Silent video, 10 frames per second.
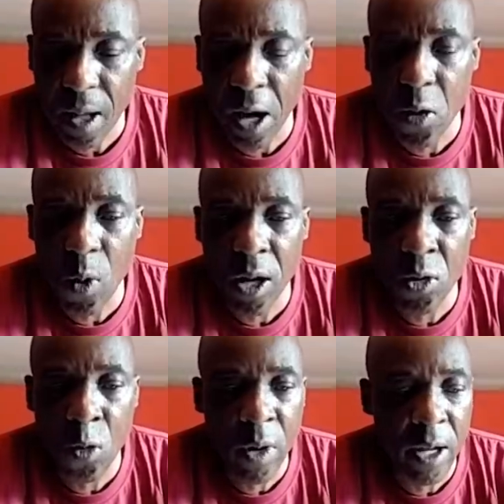I don't want
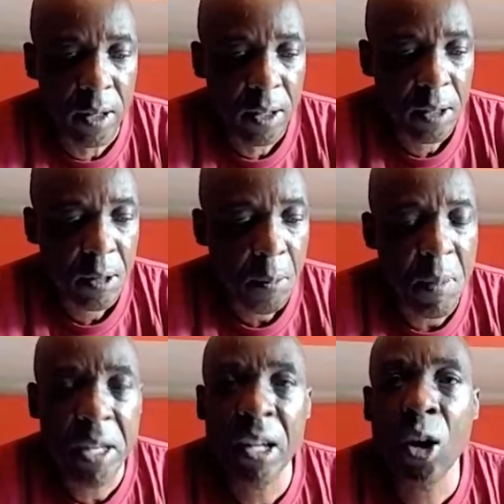know where
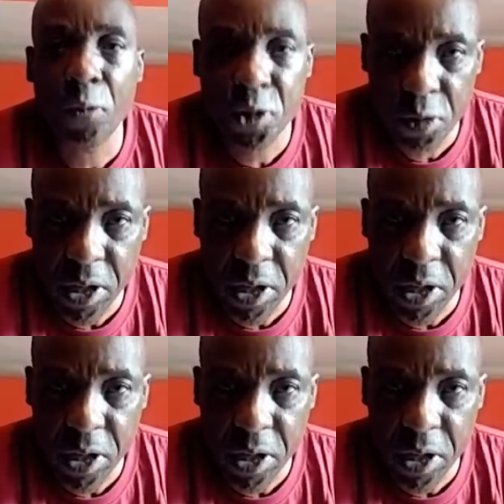me love